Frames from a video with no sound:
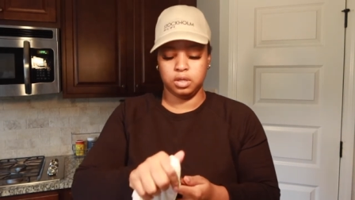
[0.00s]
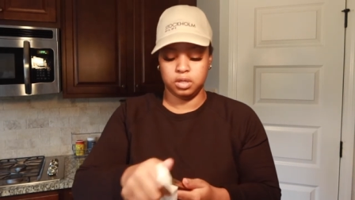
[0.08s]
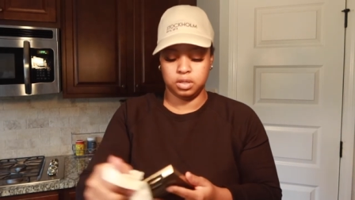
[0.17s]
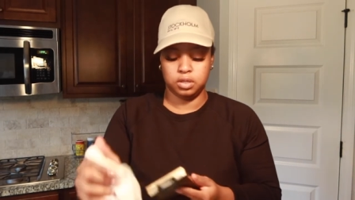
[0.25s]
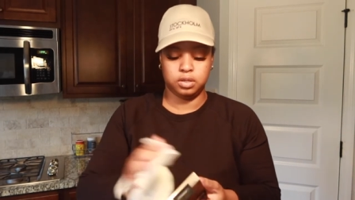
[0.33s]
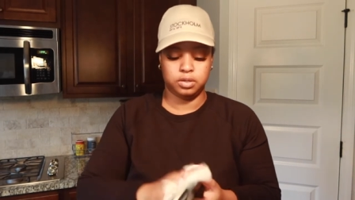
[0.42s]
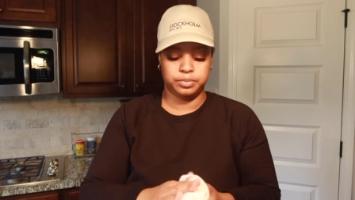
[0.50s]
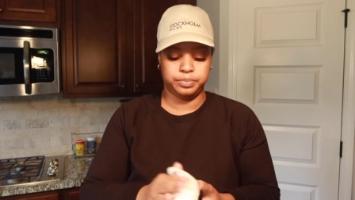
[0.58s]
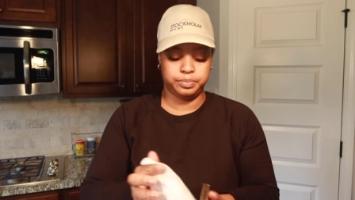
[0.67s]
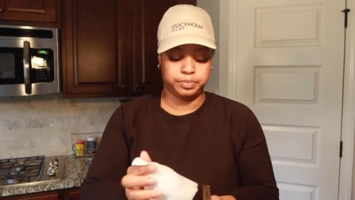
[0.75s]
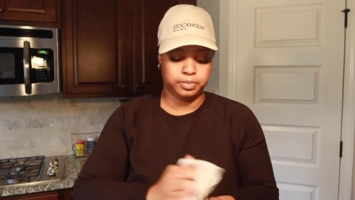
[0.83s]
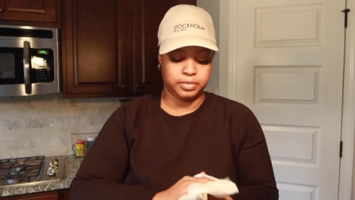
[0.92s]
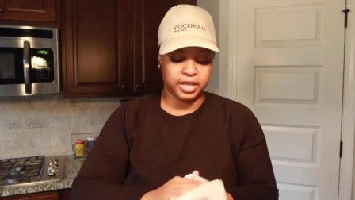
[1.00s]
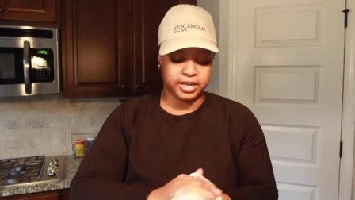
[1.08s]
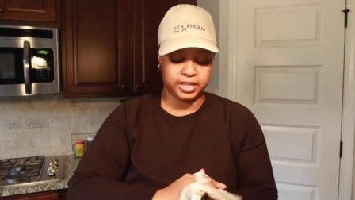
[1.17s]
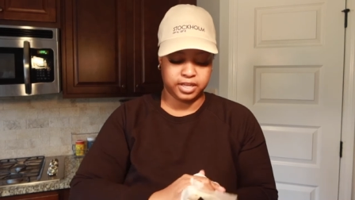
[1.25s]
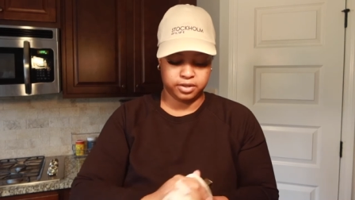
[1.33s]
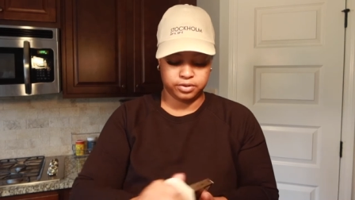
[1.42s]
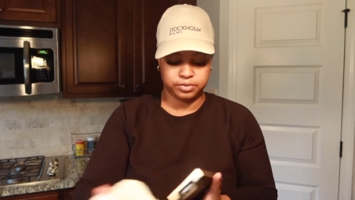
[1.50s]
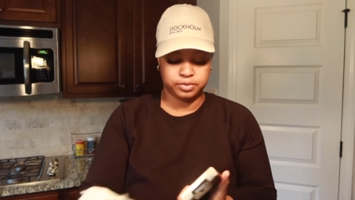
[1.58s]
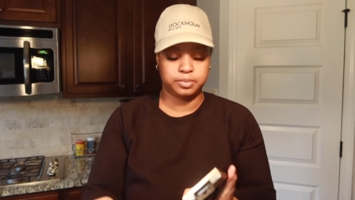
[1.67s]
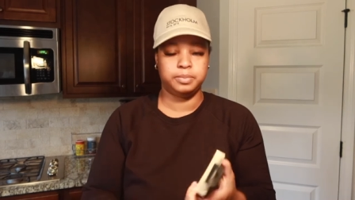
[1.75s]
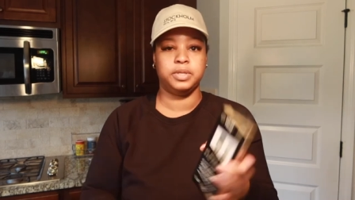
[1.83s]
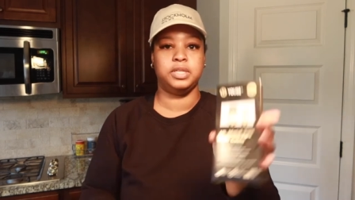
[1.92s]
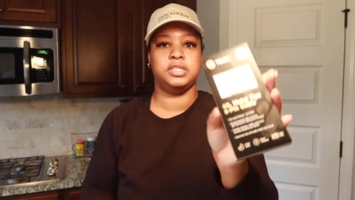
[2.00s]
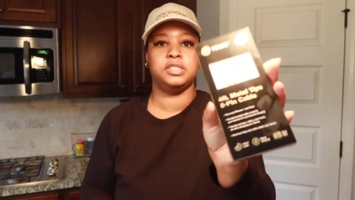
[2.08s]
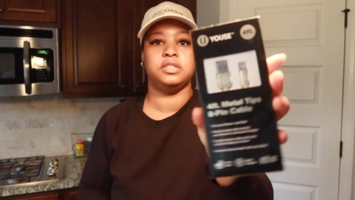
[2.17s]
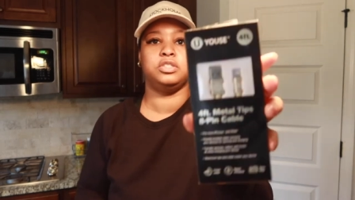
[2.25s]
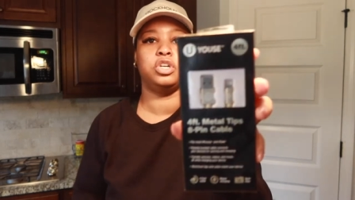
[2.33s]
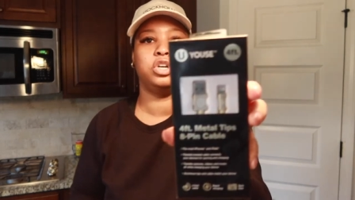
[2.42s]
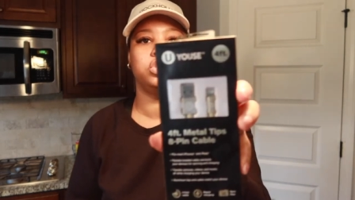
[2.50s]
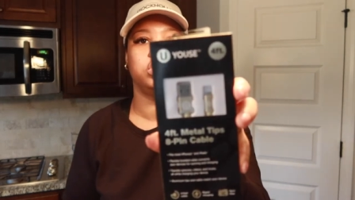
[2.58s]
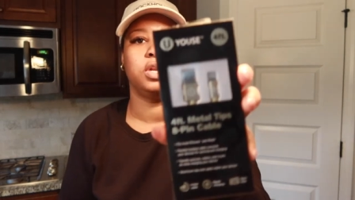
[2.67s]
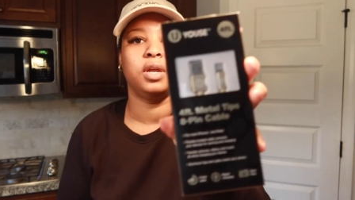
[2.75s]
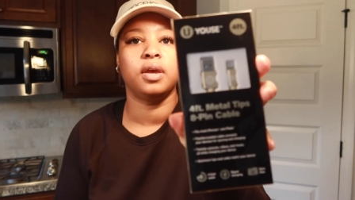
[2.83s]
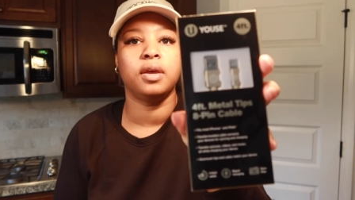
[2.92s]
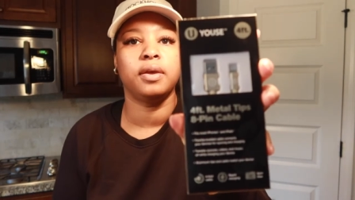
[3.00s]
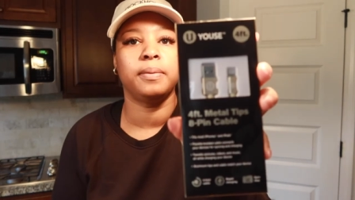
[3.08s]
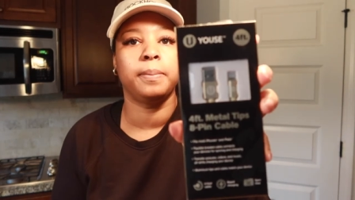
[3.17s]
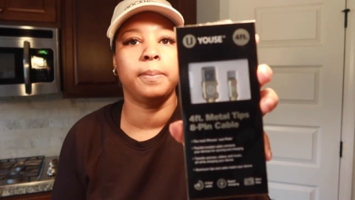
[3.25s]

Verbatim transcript: um, light the candle. But this is the charger I got.